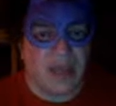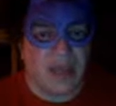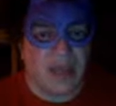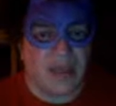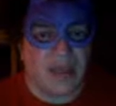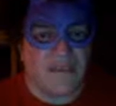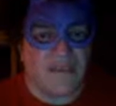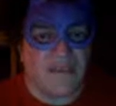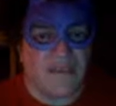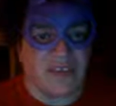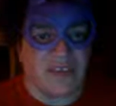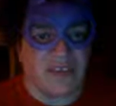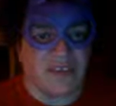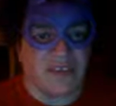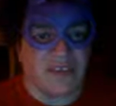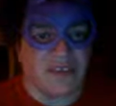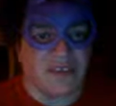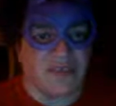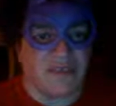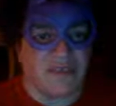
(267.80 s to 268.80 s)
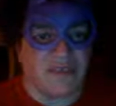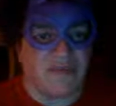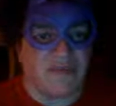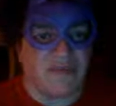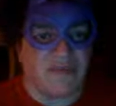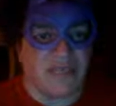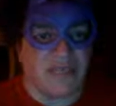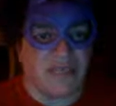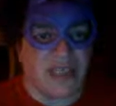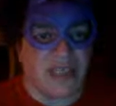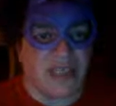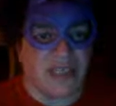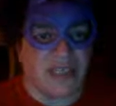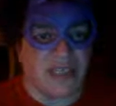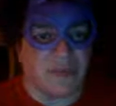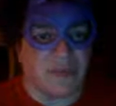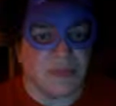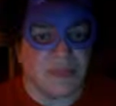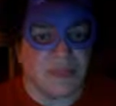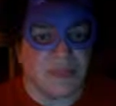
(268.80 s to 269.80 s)
And I feel so sorry for the
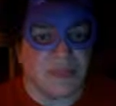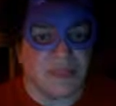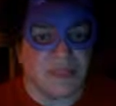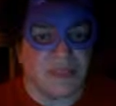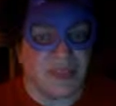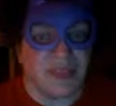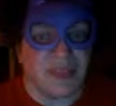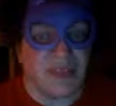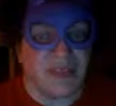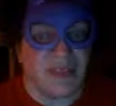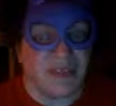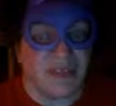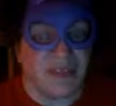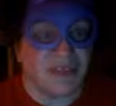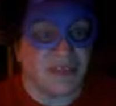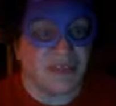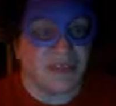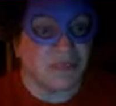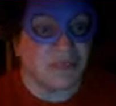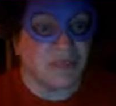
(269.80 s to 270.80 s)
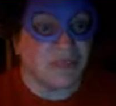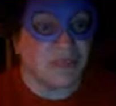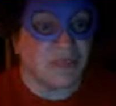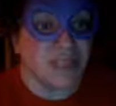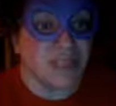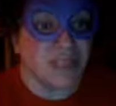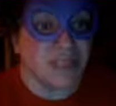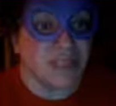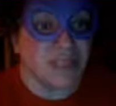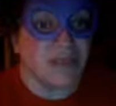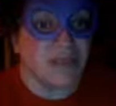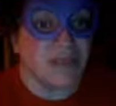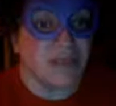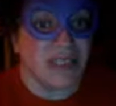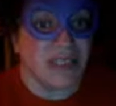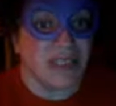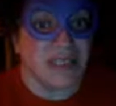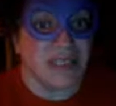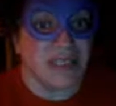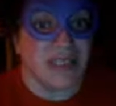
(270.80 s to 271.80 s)
actors, because I think in some
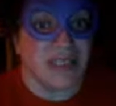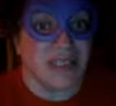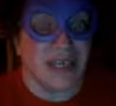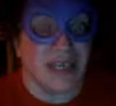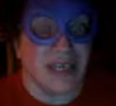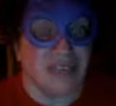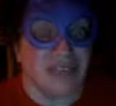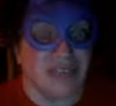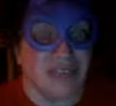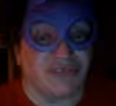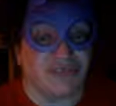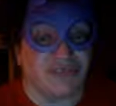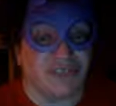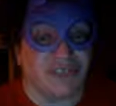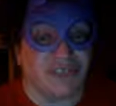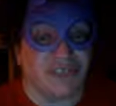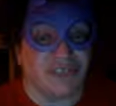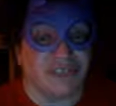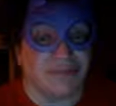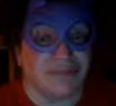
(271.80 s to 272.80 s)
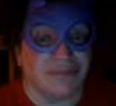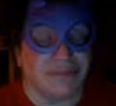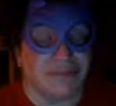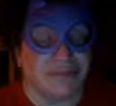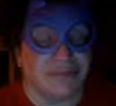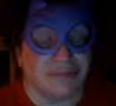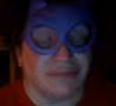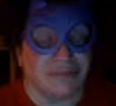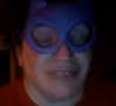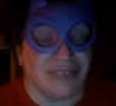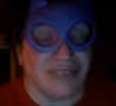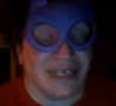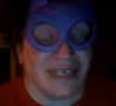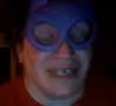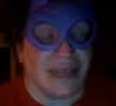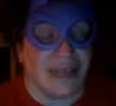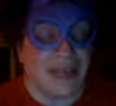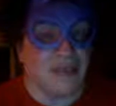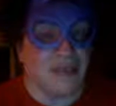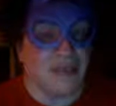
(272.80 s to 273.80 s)
cases the actors really
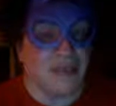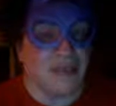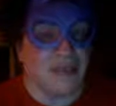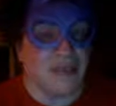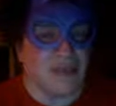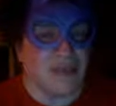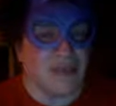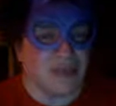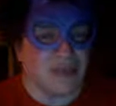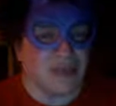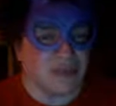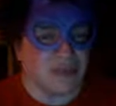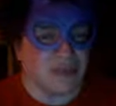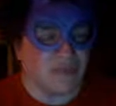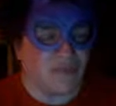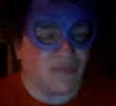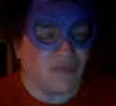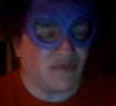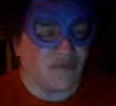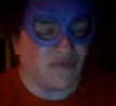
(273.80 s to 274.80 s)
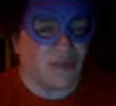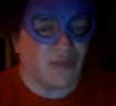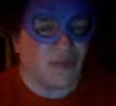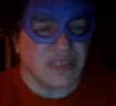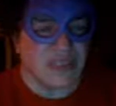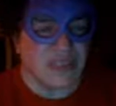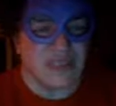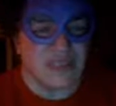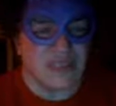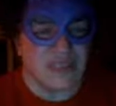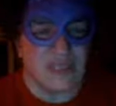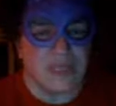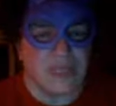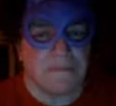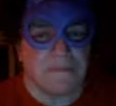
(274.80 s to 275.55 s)
stand out as good performances.